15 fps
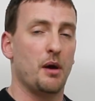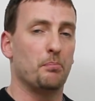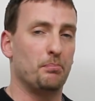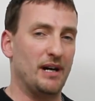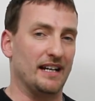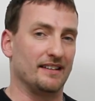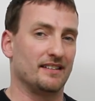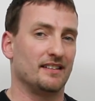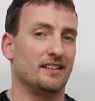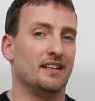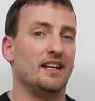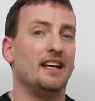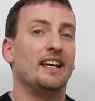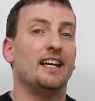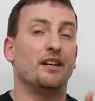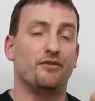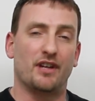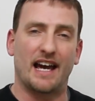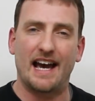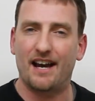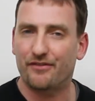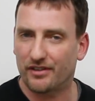But if you
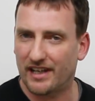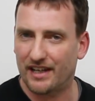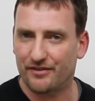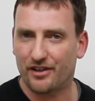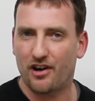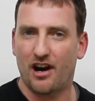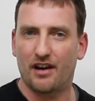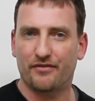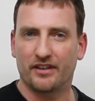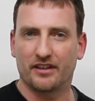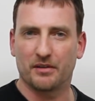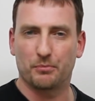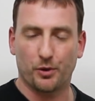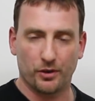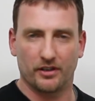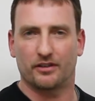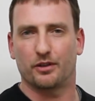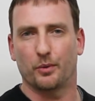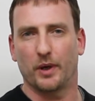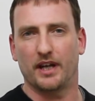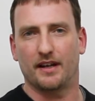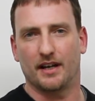have to have a coffee in the morning
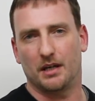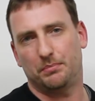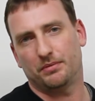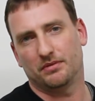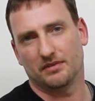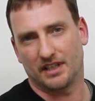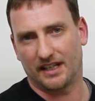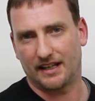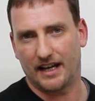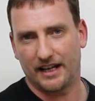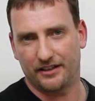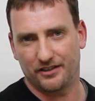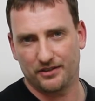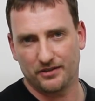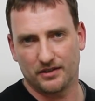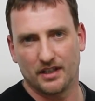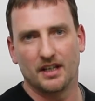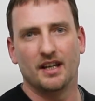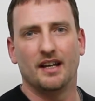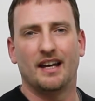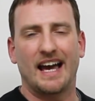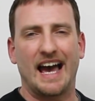to wake up, like I do,
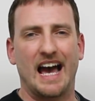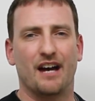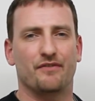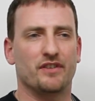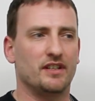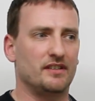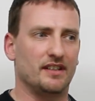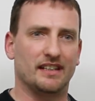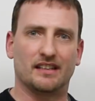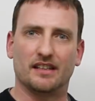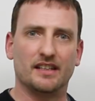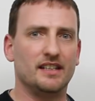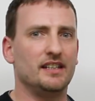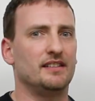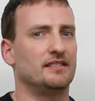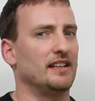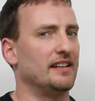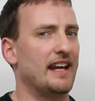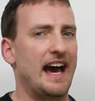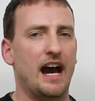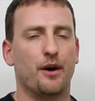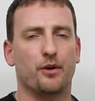have it at least
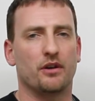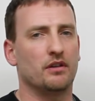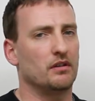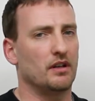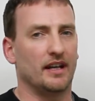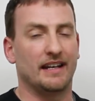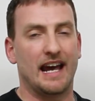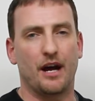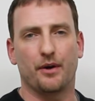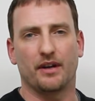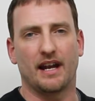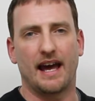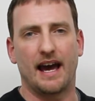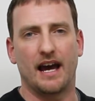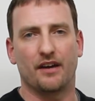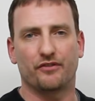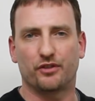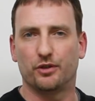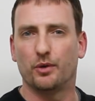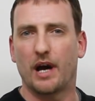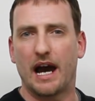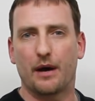an hour and a half,
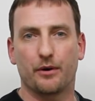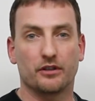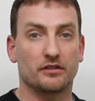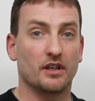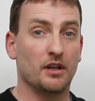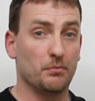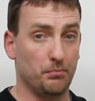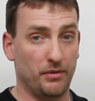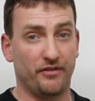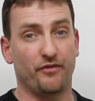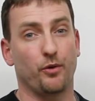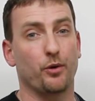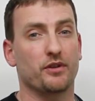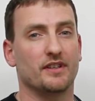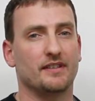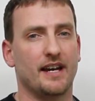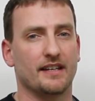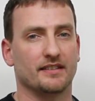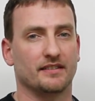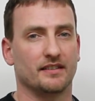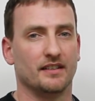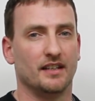2 hours before the
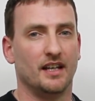test.